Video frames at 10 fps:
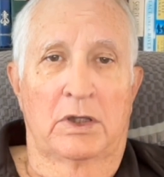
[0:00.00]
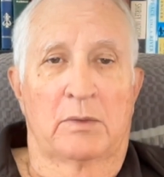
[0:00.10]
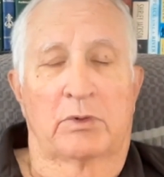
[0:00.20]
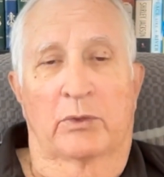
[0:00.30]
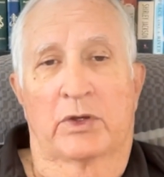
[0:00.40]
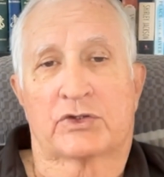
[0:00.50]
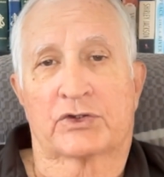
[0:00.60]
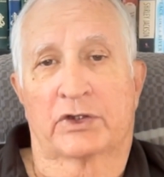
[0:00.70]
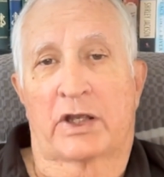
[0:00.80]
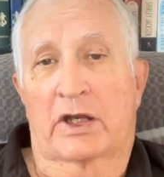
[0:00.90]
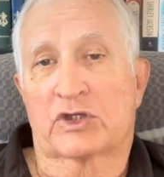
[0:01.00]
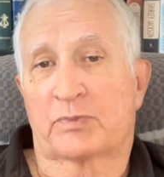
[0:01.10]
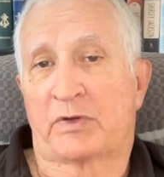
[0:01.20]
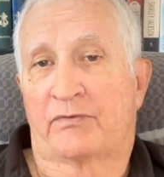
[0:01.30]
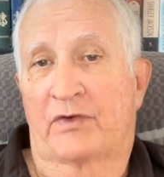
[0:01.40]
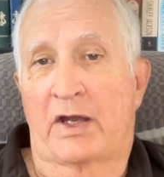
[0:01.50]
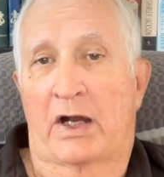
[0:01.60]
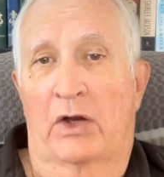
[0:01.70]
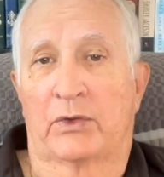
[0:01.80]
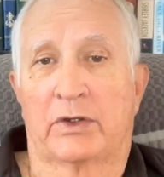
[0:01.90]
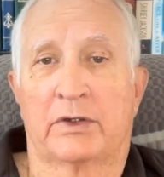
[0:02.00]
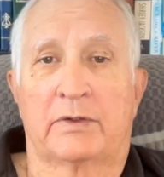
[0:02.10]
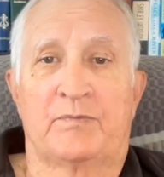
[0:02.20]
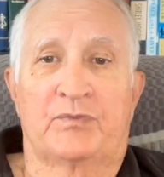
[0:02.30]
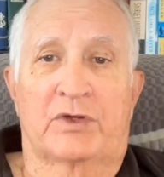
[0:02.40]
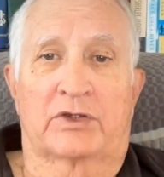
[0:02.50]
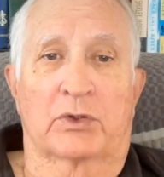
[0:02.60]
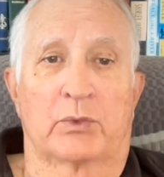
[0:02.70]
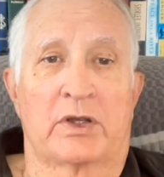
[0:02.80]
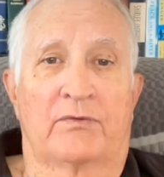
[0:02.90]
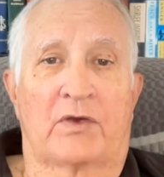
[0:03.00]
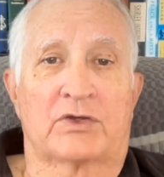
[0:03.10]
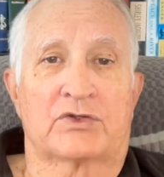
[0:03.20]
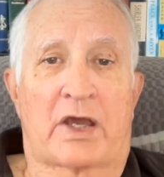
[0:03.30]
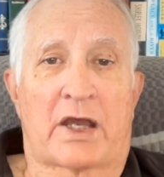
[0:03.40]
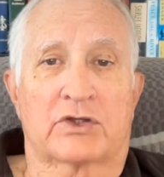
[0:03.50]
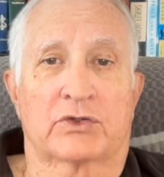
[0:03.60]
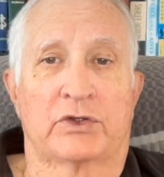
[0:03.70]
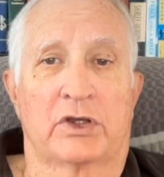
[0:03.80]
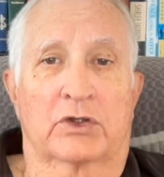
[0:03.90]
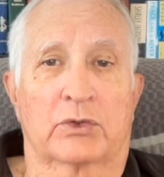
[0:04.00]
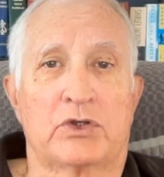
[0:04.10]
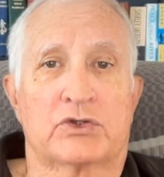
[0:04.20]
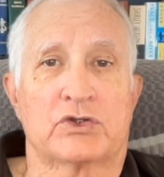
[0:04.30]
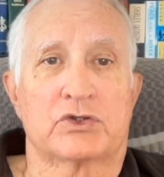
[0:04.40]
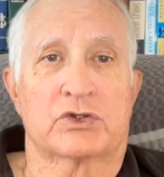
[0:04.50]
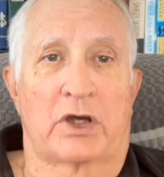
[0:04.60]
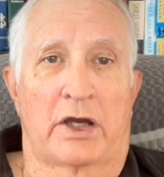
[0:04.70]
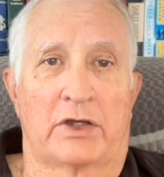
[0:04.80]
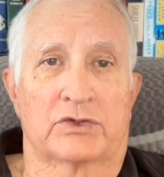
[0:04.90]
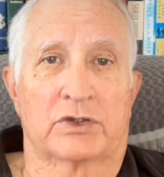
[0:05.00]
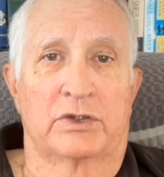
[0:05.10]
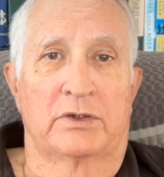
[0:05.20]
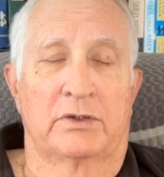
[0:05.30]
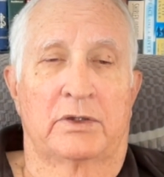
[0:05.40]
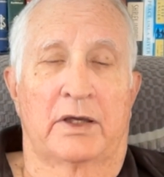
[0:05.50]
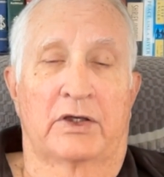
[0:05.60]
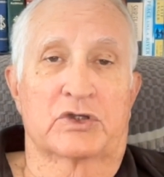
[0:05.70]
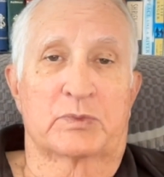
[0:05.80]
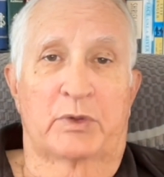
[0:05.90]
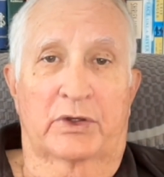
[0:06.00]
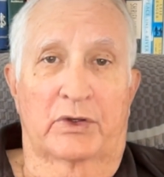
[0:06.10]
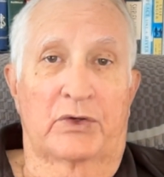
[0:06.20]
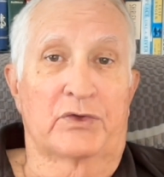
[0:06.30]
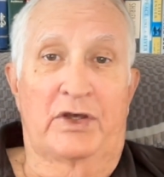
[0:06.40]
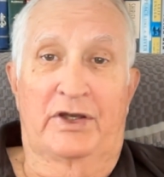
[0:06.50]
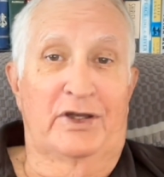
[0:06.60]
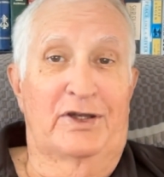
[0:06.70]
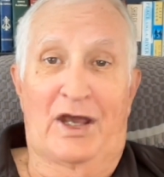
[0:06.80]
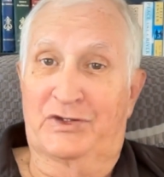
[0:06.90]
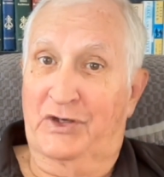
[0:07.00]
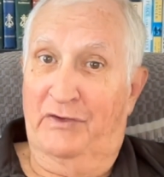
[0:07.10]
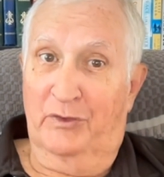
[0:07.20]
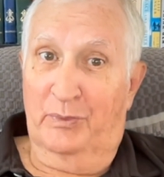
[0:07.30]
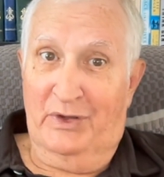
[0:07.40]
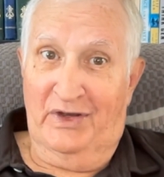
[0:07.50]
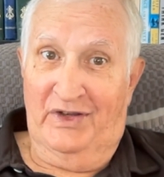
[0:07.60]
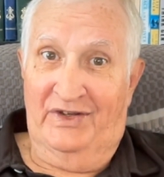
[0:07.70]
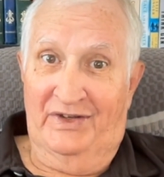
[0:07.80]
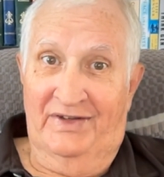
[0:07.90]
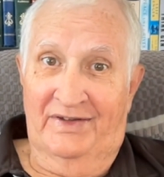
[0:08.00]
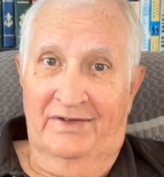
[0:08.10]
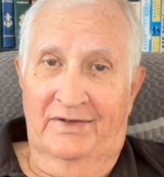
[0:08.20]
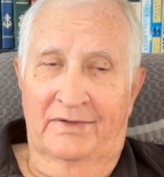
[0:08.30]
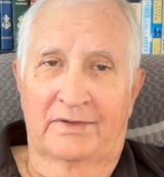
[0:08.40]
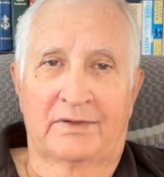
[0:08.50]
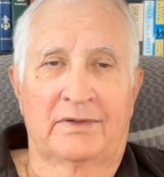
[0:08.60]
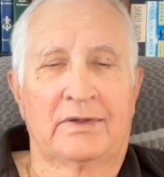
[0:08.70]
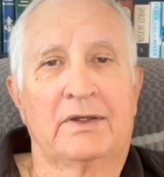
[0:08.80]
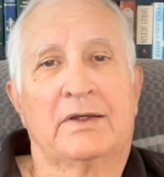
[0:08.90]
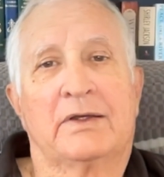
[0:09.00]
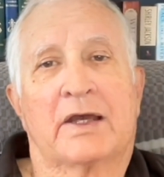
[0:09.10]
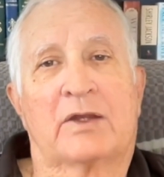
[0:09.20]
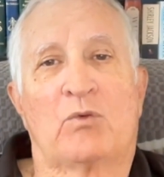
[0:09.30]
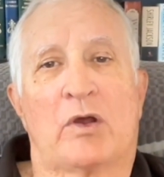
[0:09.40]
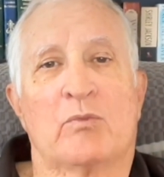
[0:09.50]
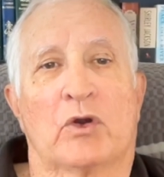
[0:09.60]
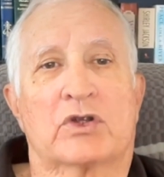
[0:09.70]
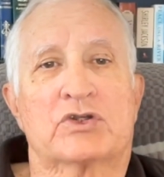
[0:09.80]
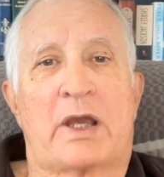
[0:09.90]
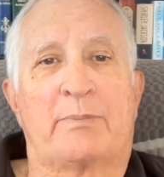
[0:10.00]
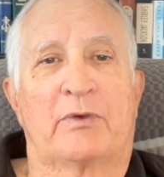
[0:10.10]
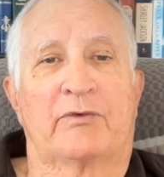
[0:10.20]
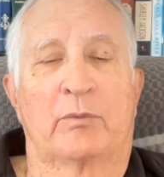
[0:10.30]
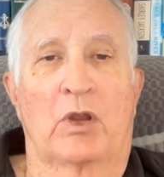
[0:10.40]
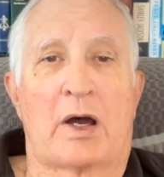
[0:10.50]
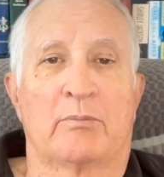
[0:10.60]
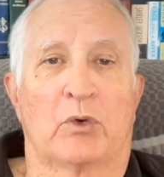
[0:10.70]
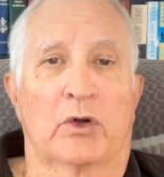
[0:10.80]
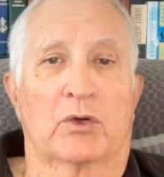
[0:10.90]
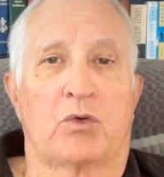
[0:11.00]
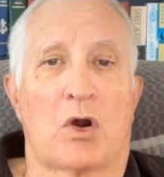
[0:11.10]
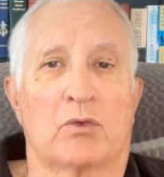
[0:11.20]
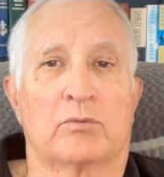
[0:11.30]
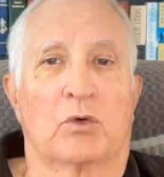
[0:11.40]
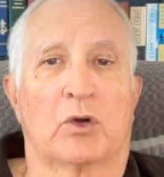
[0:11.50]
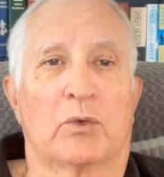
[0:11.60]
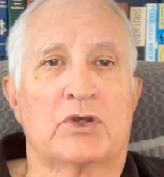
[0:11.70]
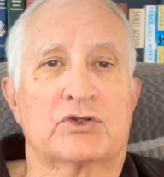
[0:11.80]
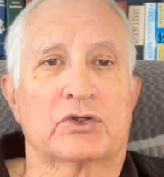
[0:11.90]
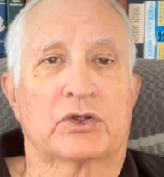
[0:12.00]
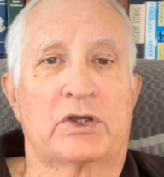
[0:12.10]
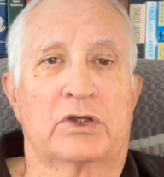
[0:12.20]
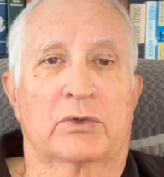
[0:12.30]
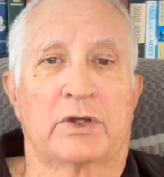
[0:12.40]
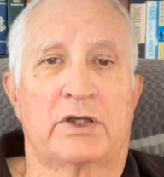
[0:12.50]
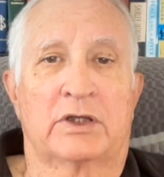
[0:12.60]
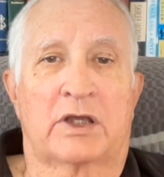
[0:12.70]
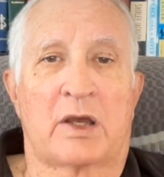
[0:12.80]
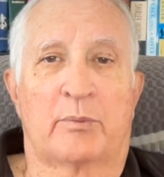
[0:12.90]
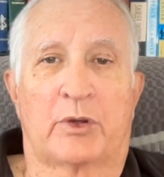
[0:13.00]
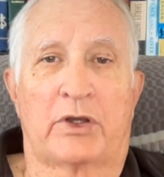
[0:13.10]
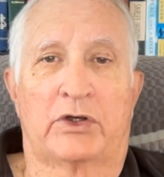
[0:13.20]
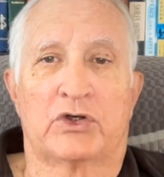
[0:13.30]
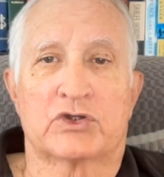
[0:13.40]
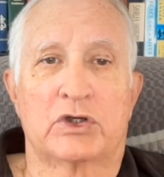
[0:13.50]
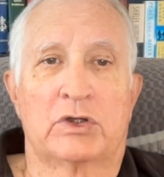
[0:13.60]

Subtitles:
But recently, it has been found that the reef has actually increased in size and is bigger than it has ever been. And one more example from Lomborg, quote, "More recently, green campaigners